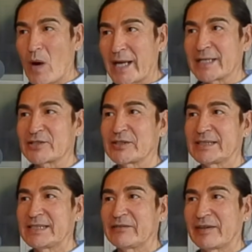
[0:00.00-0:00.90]
Wanting to
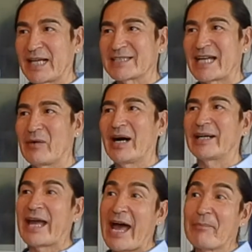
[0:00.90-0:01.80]
leave, and that's how
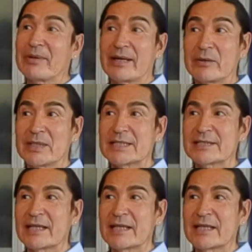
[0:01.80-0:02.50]
unhappy I was.